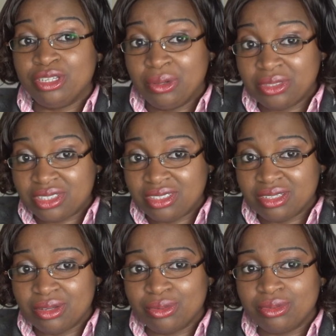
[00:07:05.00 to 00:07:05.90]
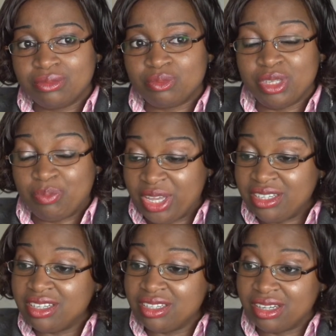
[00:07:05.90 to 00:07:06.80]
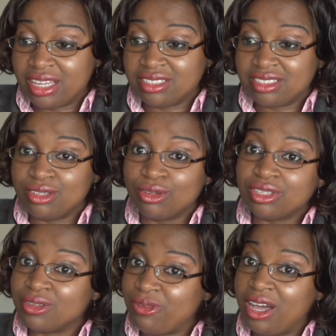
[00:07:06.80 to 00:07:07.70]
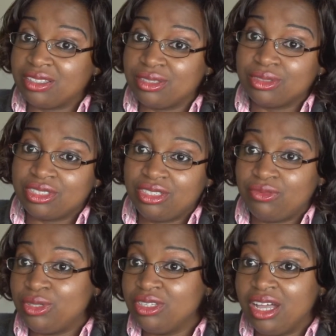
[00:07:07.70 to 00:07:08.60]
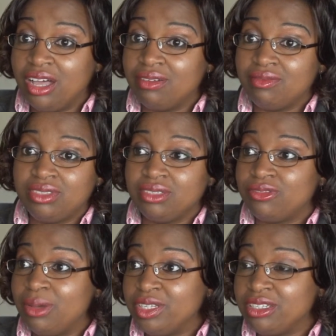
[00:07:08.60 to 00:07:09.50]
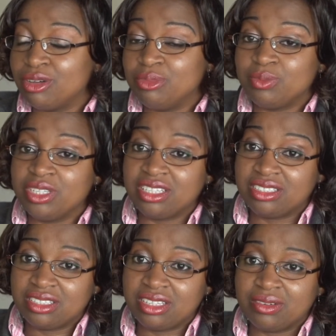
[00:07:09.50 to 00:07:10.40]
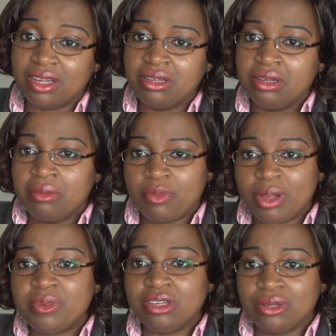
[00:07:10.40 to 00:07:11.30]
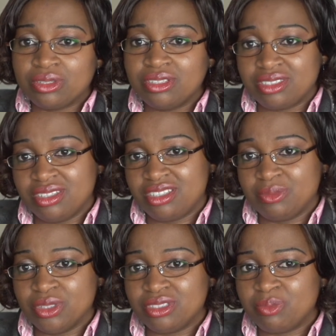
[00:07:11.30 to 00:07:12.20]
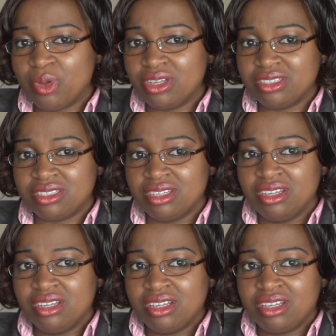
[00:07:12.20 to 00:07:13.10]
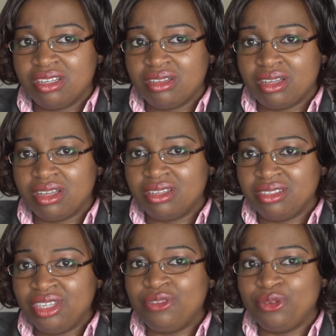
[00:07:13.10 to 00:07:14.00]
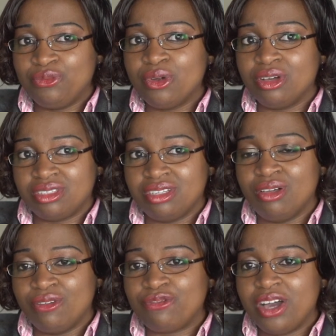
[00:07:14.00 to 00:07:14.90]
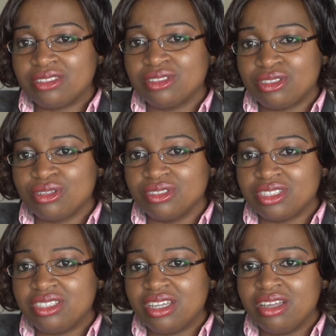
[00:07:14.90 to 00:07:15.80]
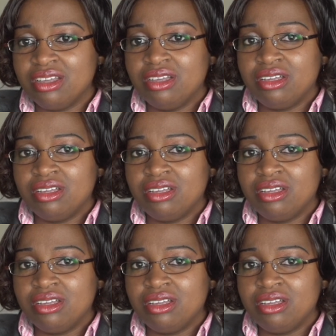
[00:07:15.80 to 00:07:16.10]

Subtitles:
the OSCE though, depending, like I said, on other factors, if you didn't have the family commitments, etc., probably also in 6 months. But if you've got a lot of factors to consider,